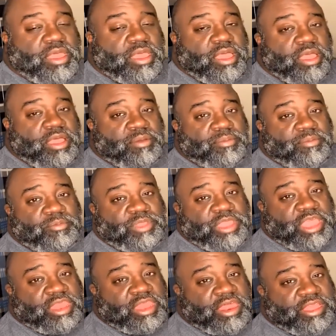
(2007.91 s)
We
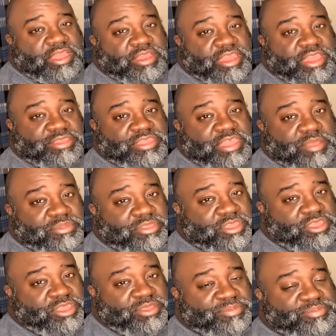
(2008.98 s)
got a lot of good things coming to
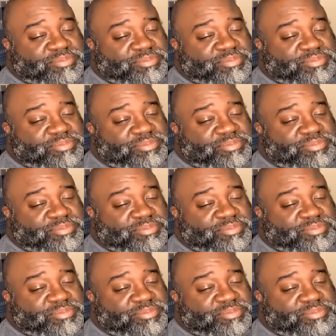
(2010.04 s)
you.